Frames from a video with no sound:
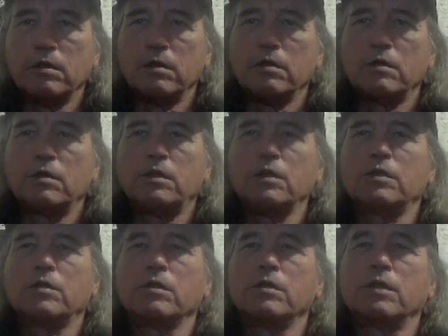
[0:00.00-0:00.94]

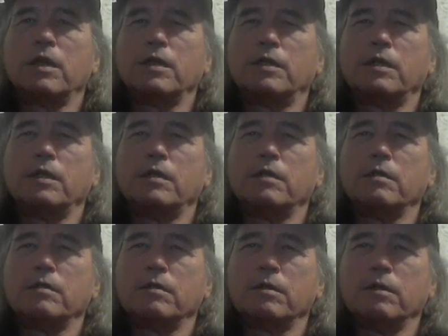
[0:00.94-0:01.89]
She's turned 18.
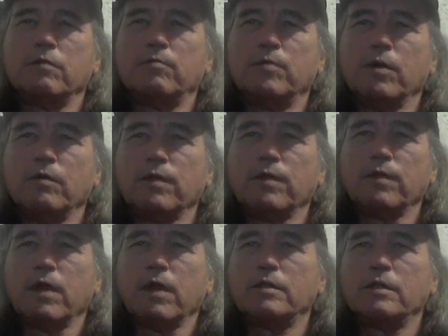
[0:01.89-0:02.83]
If
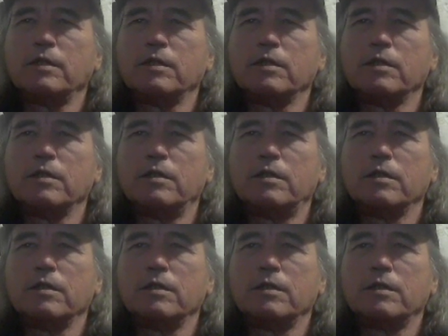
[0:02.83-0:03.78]
Blowfly isn't good,
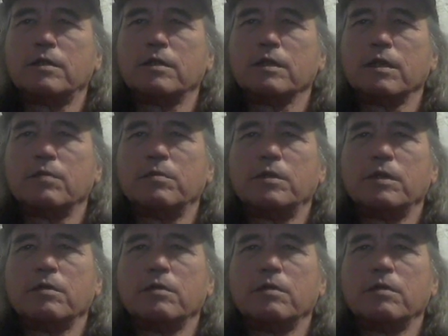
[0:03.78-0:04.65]
she'll let me know.